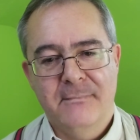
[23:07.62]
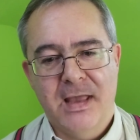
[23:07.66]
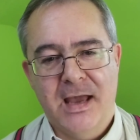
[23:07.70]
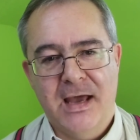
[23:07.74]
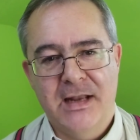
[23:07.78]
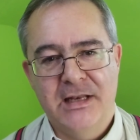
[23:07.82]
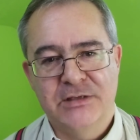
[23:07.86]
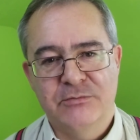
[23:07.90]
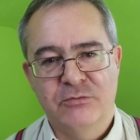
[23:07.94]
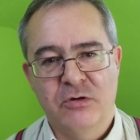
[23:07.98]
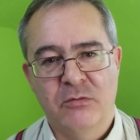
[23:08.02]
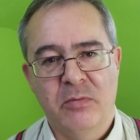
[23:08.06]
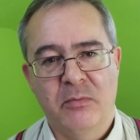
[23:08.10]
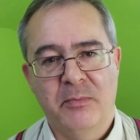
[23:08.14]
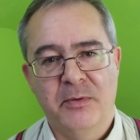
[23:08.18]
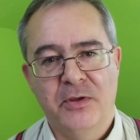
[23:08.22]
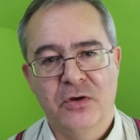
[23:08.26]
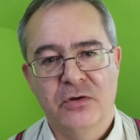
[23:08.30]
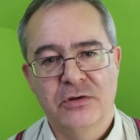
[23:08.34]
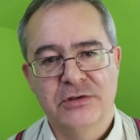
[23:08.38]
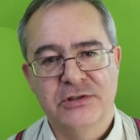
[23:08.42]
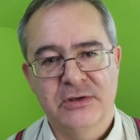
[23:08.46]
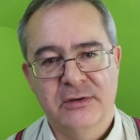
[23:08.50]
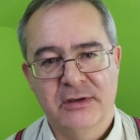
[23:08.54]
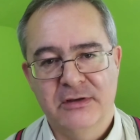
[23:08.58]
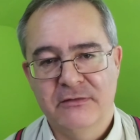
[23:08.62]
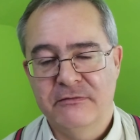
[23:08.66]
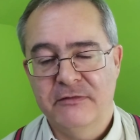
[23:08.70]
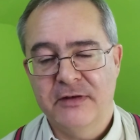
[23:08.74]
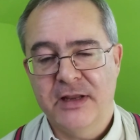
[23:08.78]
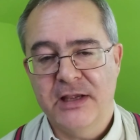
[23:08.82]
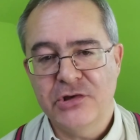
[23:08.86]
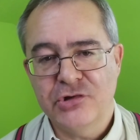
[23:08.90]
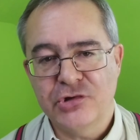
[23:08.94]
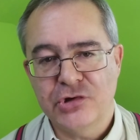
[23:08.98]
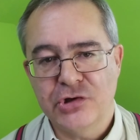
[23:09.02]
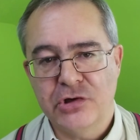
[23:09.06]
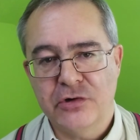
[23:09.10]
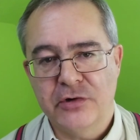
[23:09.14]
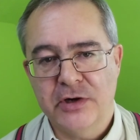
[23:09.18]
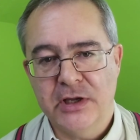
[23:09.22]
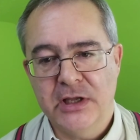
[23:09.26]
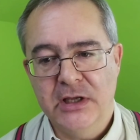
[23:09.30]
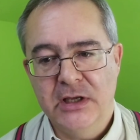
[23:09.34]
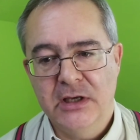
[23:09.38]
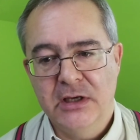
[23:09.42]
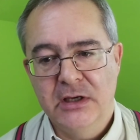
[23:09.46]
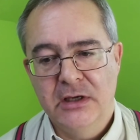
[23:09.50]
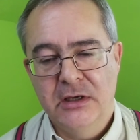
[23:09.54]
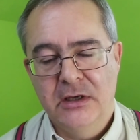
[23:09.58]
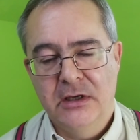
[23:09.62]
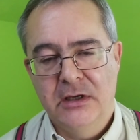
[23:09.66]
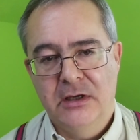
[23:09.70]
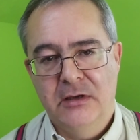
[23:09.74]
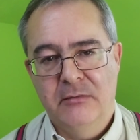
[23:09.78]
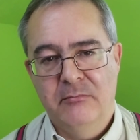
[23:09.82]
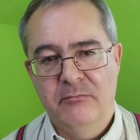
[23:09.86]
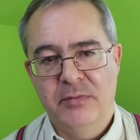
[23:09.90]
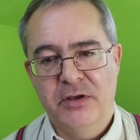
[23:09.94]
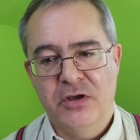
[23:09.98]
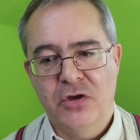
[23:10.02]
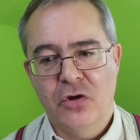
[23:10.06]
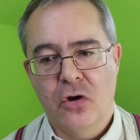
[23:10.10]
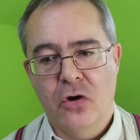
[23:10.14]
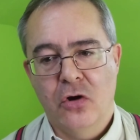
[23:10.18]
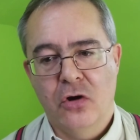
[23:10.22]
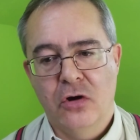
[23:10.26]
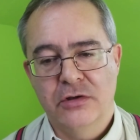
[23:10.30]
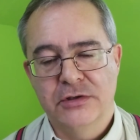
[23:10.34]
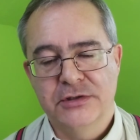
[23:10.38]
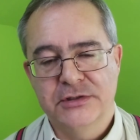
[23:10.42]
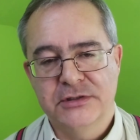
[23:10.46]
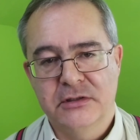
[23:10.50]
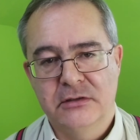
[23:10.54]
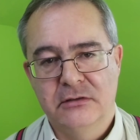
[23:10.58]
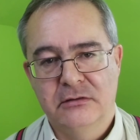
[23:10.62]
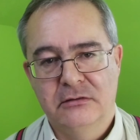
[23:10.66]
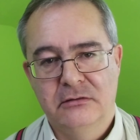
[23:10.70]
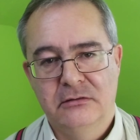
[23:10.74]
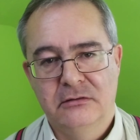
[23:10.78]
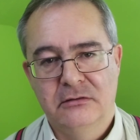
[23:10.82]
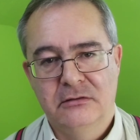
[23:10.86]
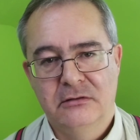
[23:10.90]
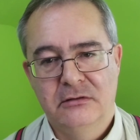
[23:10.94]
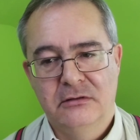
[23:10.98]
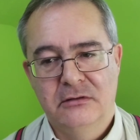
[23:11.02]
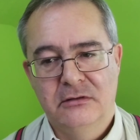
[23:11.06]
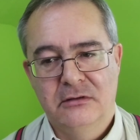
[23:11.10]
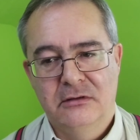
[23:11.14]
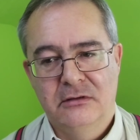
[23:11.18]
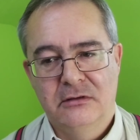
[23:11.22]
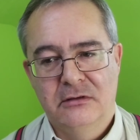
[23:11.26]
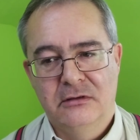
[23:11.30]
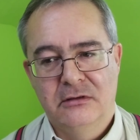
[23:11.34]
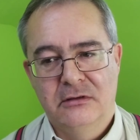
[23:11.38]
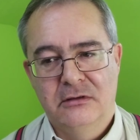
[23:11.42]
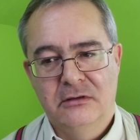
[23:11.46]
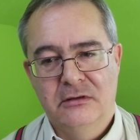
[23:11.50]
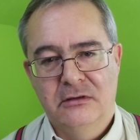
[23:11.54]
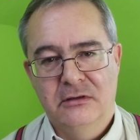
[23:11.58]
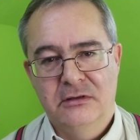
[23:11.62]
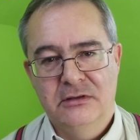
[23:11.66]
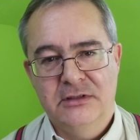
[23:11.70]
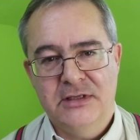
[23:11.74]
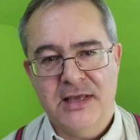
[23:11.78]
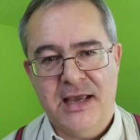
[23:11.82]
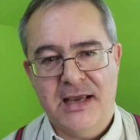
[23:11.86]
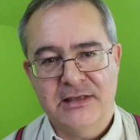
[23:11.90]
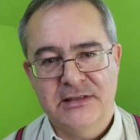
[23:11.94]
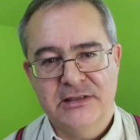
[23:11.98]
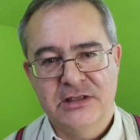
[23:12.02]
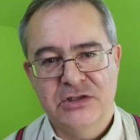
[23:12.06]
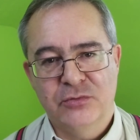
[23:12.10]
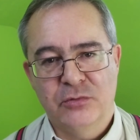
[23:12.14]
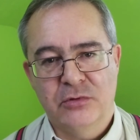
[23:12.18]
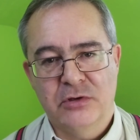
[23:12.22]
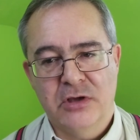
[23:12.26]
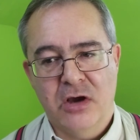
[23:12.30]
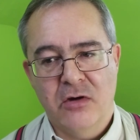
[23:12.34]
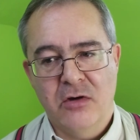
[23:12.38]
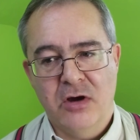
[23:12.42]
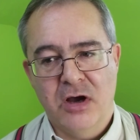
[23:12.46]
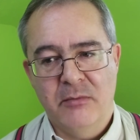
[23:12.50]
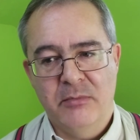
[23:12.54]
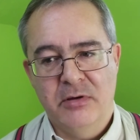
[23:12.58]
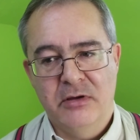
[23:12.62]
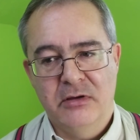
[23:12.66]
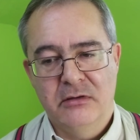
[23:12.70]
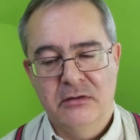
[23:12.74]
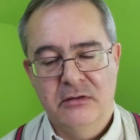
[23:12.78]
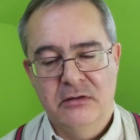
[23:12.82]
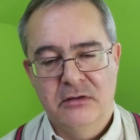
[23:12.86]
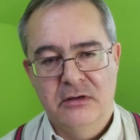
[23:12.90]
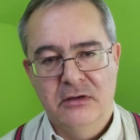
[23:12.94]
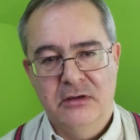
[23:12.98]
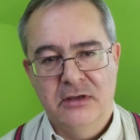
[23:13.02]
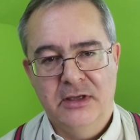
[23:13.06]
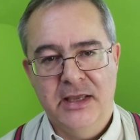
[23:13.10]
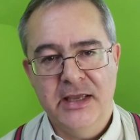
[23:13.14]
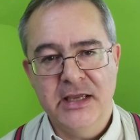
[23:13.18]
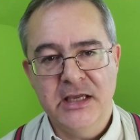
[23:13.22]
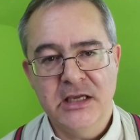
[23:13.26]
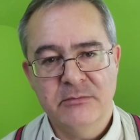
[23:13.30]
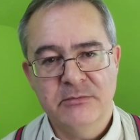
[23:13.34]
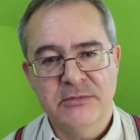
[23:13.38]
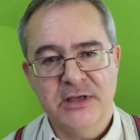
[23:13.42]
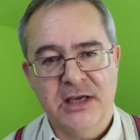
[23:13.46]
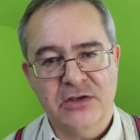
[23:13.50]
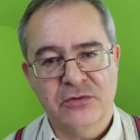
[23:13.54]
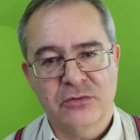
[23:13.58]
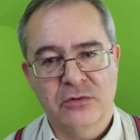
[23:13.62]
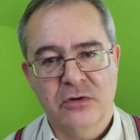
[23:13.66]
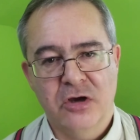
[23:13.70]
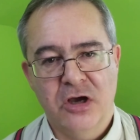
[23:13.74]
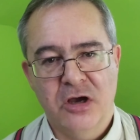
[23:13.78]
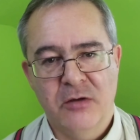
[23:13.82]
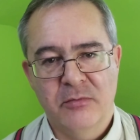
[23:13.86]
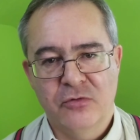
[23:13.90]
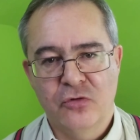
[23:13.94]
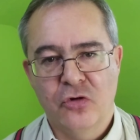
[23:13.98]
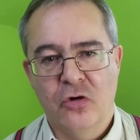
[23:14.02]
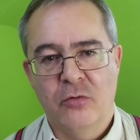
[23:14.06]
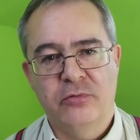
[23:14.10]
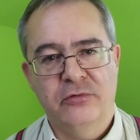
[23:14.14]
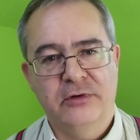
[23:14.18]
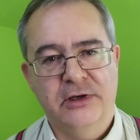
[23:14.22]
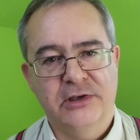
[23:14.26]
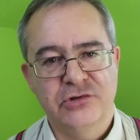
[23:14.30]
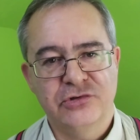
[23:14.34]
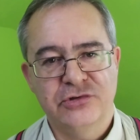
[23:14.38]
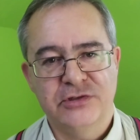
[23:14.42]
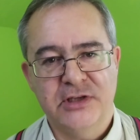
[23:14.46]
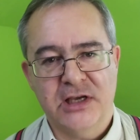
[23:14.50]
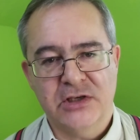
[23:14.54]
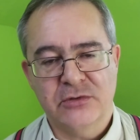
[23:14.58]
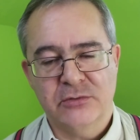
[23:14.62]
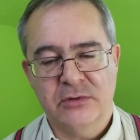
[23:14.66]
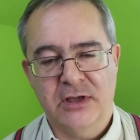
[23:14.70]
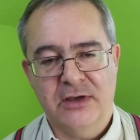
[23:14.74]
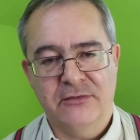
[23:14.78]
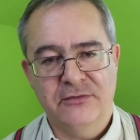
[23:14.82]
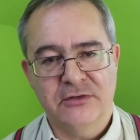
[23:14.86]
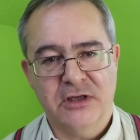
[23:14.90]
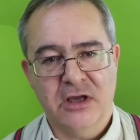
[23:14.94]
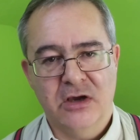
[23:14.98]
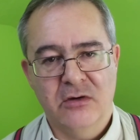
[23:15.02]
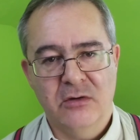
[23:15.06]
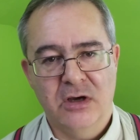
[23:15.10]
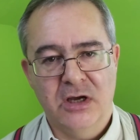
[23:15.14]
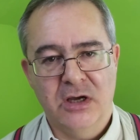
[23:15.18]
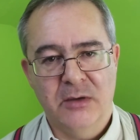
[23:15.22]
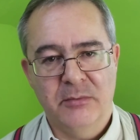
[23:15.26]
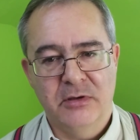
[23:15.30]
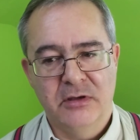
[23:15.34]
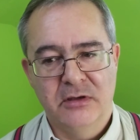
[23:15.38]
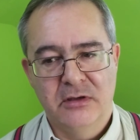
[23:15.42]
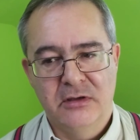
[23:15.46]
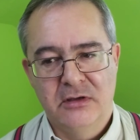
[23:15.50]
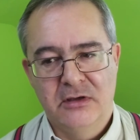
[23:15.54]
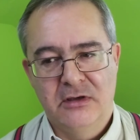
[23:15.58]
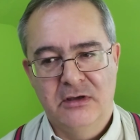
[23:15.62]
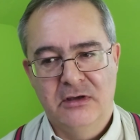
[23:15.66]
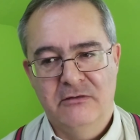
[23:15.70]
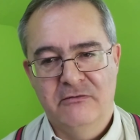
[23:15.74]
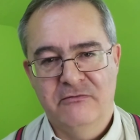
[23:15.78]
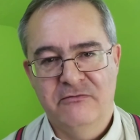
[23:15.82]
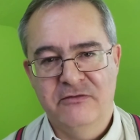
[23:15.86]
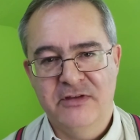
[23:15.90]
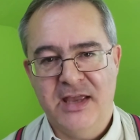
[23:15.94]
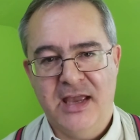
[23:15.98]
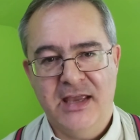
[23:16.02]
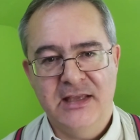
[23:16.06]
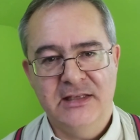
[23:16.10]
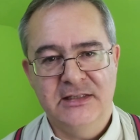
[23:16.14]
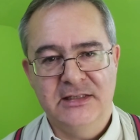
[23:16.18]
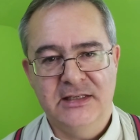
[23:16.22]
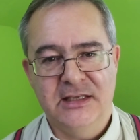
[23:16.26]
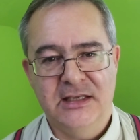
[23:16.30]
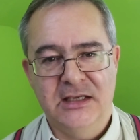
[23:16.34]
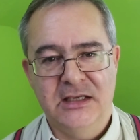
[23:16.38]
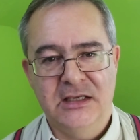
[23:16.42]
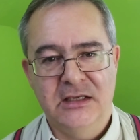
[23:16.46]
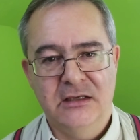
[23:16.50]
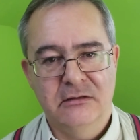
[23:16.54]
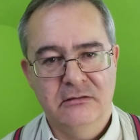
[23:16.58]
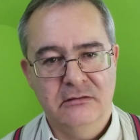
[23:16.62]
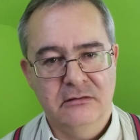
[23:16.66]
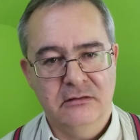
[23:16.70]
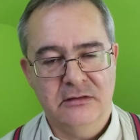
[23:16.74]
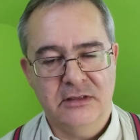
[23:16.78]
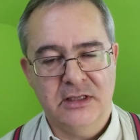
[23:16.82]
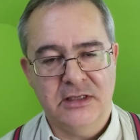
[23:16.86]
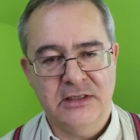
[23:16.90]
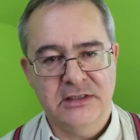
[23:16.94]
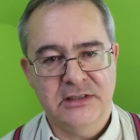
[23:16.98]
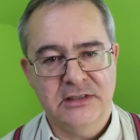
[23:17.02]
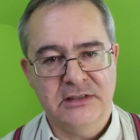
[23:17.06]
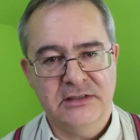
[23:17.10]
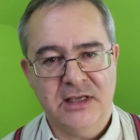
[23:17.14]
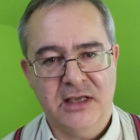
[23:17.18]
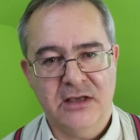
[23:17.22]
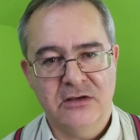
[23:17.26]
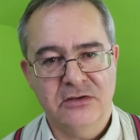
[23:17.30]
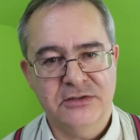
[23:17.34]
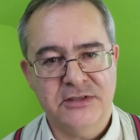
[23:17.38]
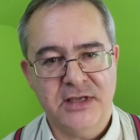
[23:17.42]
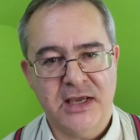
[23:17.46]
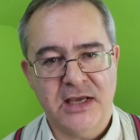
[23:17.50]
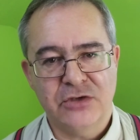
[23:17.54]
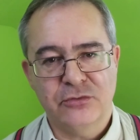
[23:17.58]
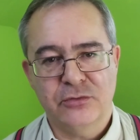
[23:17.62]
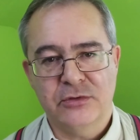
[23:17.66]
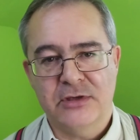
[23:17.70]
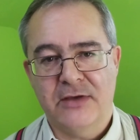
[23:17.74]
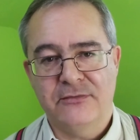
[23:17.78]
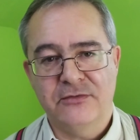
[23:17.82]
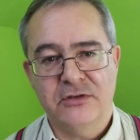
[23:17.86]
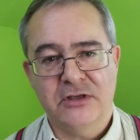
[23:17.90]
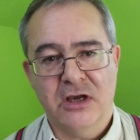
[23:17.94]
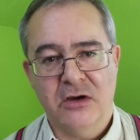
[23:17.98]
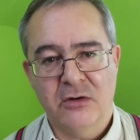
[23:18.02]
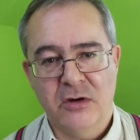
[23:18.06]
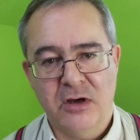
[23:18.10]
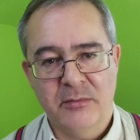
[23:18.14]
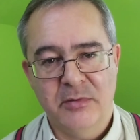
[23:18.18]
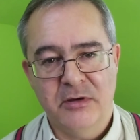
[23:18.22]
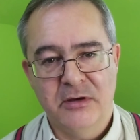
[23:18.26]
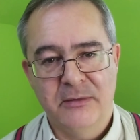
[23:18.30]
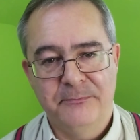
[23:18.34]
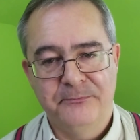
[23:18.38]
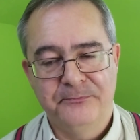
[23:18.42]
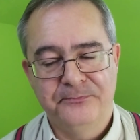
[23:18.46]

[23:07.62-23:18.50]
And it's probably also inflationary, because taxes would go up, income tax would go up, corporation tax would have to go up, VAT, that is sales tax, would have to go up.